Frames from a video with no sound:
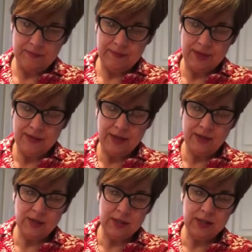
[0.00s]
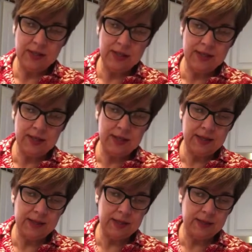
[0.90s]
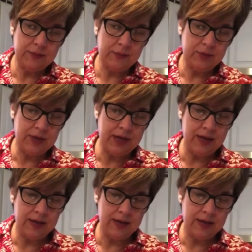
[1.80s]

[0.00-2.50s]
and that just dusts it pretty.